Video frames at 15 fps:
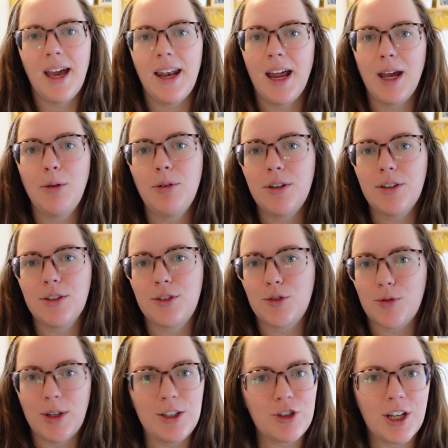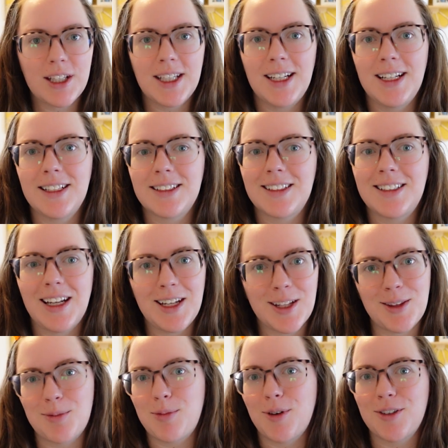And I will screenshot things, send it
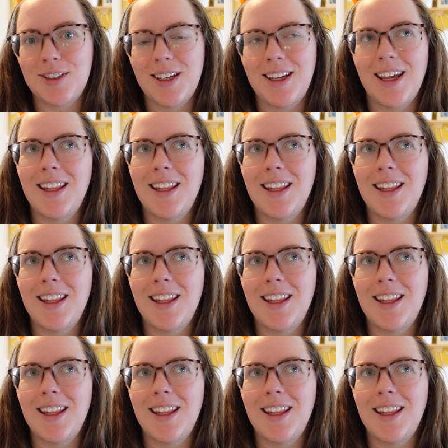to the person,